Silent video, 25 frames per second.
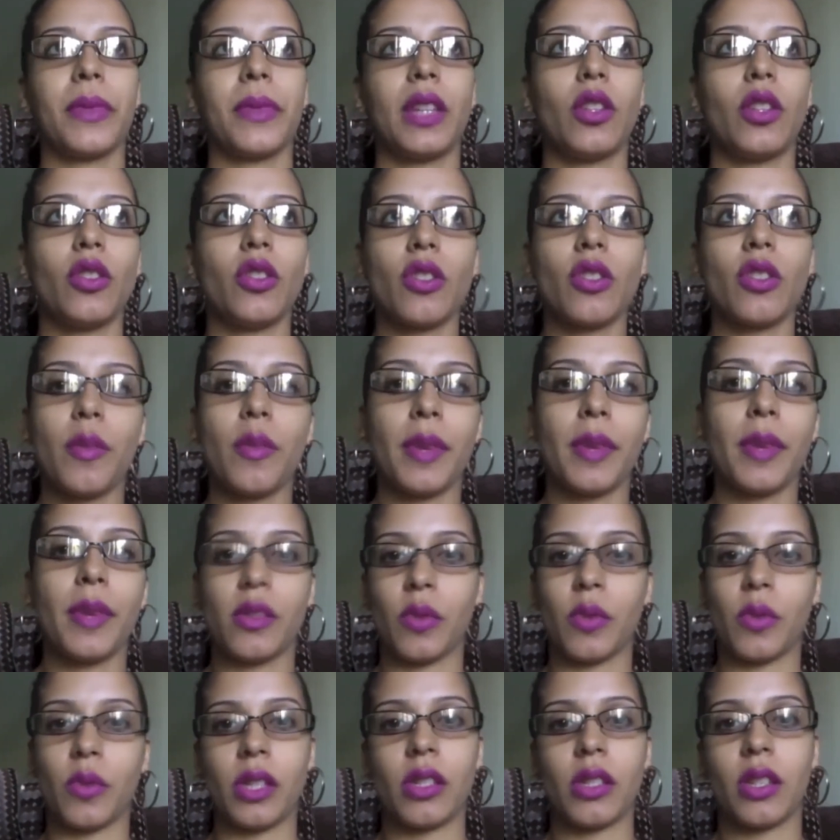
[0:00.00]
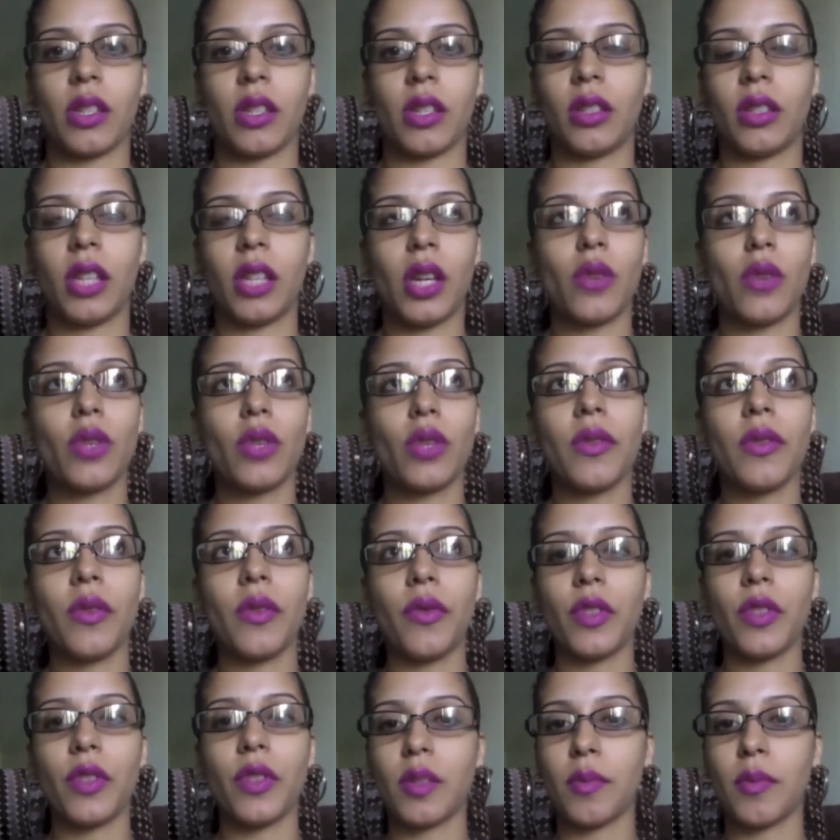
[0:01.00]
Those are the best ones. They don't give you
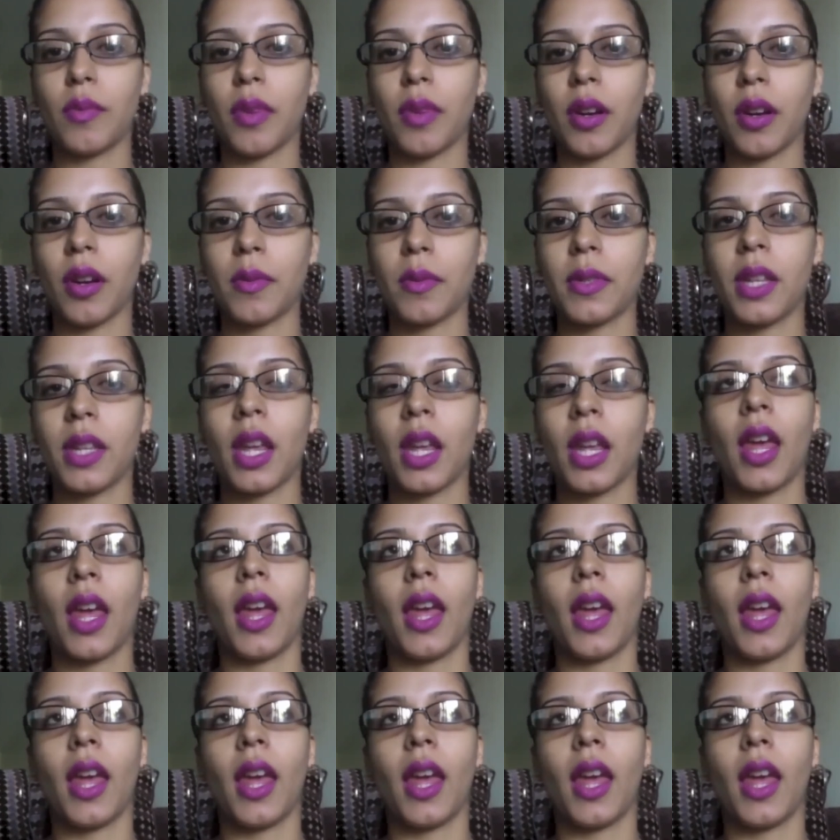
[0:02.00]
fishy burps.